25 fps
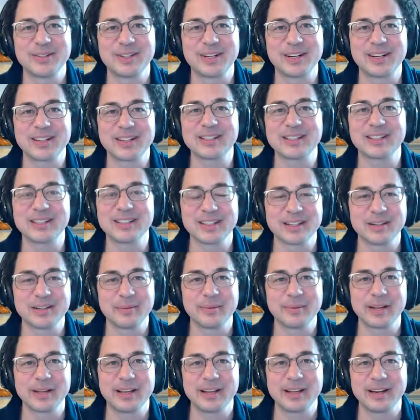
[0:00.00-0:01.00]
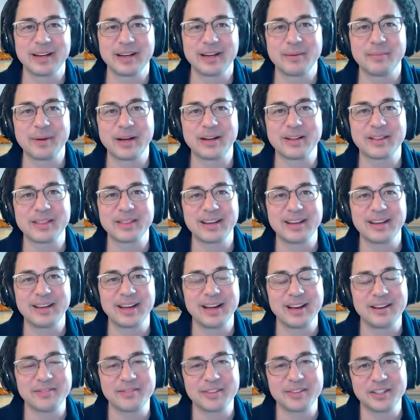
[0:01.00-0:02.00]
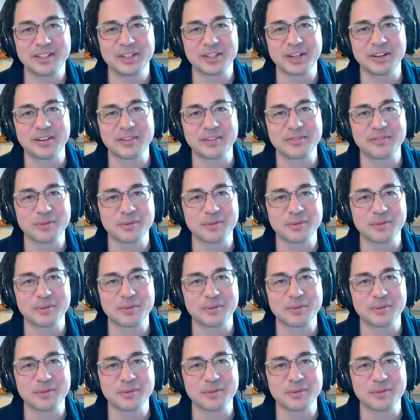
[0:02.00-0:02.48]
talk a little bit about the FHL